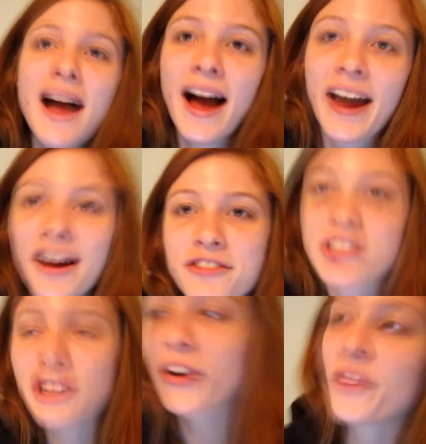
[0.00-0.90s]
I have to
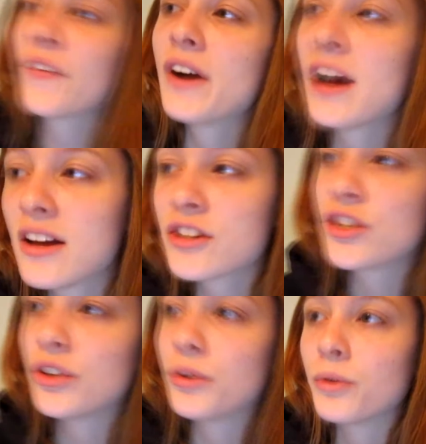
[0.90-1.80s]
go
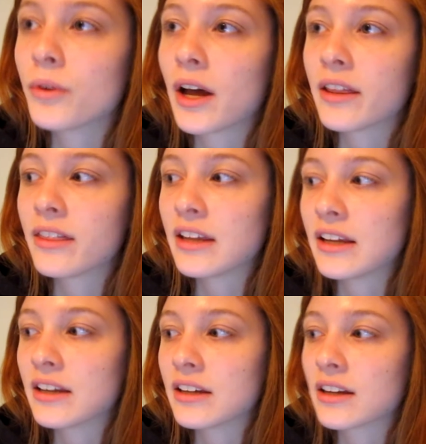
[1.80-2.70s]
to
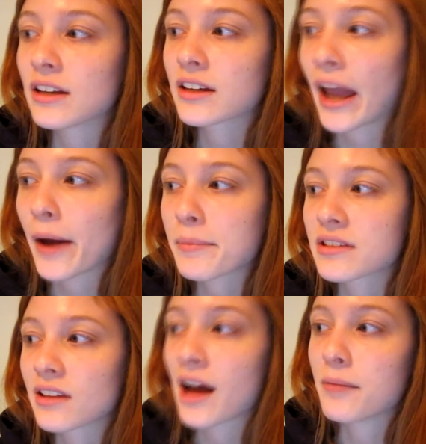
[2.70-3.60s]
the campus
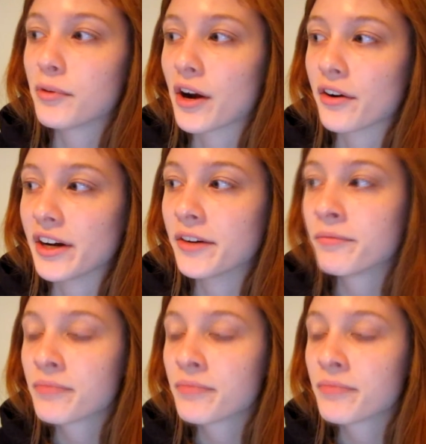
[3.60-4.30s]
library